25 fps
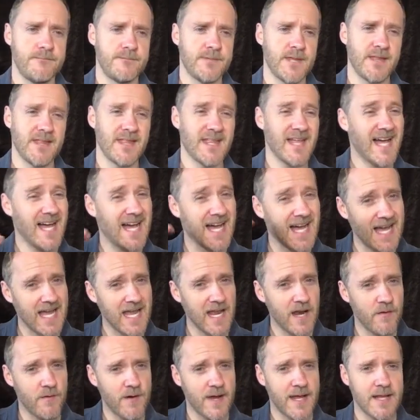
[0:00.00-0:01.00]
The
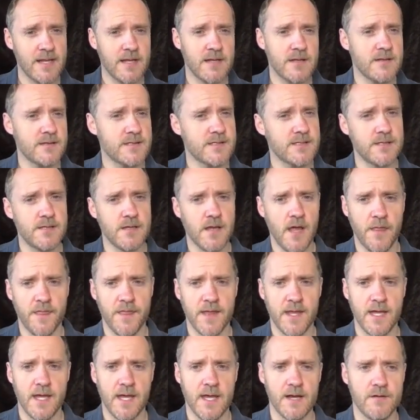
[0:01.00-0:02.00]
higher end,
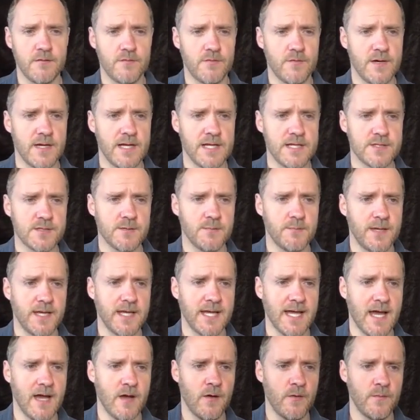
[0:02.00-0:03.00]
nothing kind of really jumping
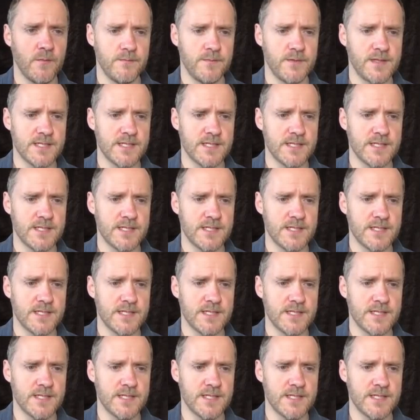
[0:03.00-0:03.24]
out.